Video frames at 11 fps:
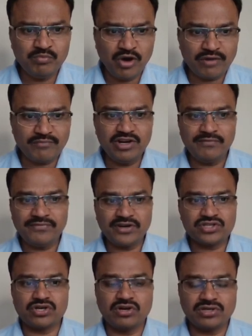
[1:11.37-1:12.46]
formula for
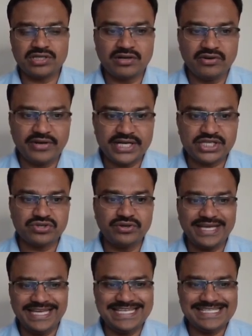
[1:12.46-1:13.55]
stock turnover ratio
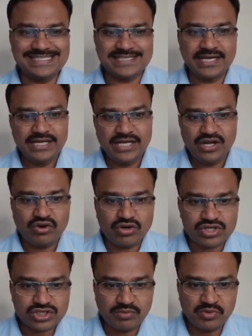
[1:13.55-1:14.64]
is
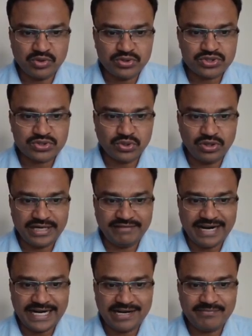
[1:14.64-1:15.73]
cost of goods sold
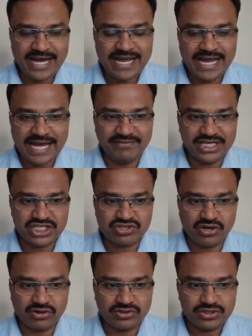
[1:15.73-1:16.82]
divided by average
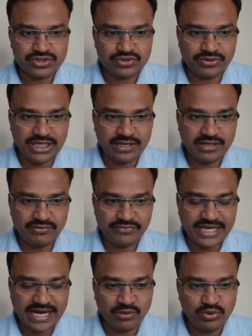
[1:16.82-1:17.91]
stock. So here
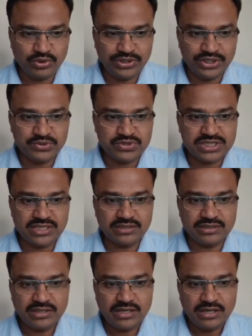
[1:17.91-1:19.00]
we have to use
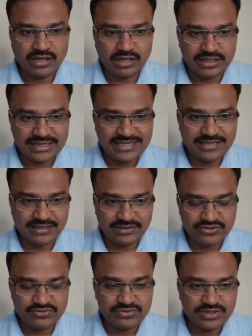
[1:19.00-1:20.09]
the
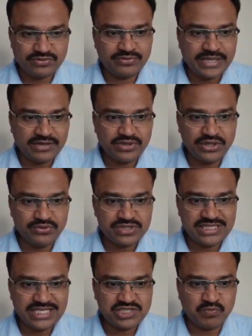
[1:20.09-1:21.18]
we have to
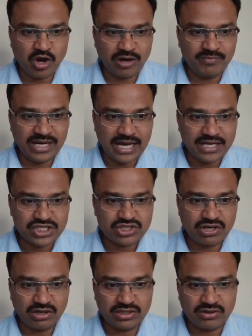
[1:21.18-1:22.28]
use this formula.
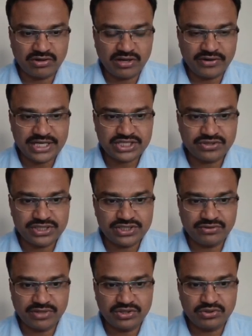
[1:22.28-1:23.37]
Stock turnover ratio is
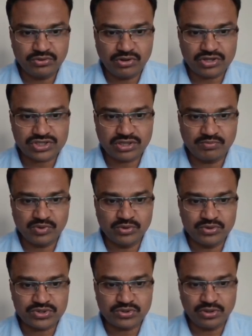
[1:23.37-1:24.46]
equal to cost of
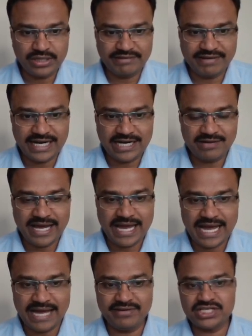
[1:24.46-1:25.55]
goods sold divided by
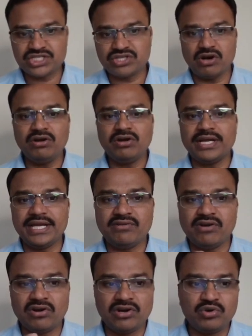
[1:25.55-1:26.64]
average stock in
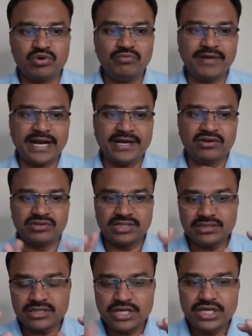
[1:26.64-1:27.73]
order to find out
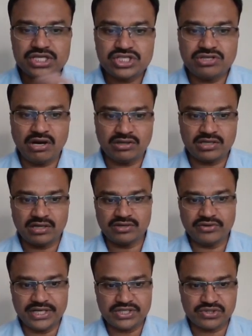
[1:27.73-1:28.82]
the stock
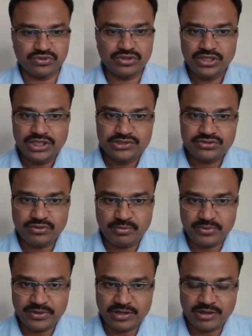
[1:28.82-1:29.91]
turnover ratio. So
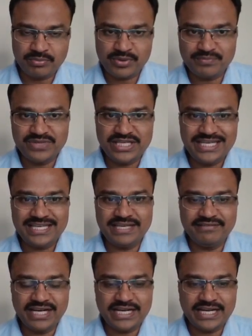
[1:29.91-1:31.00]
from the
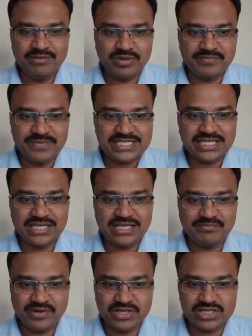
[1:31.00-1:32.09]
given
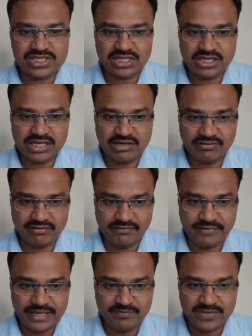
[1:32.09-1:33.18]
information, first
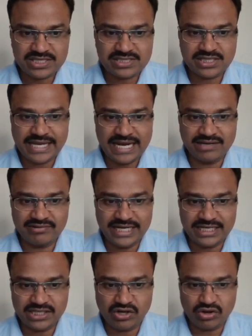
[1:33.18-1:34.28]
we must
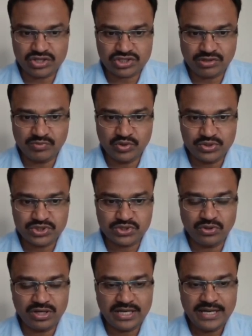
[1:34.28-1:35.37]
calculate the cost of goods
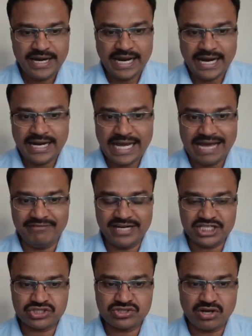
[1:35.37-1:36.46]
sold and
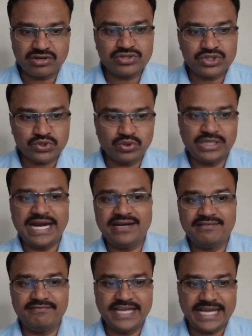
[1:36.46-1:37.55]
average stock so
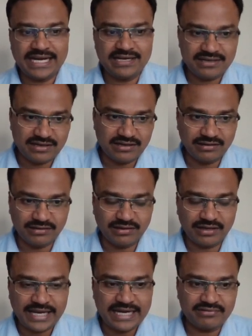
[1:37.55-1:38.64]
that we can
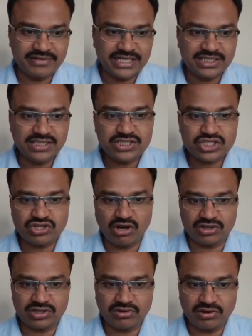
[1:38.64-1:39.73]
calculate the
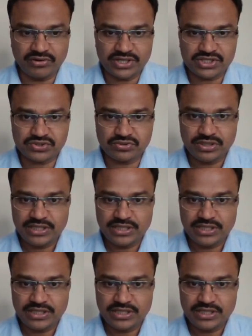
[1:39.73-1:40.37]
stock turnover ratio.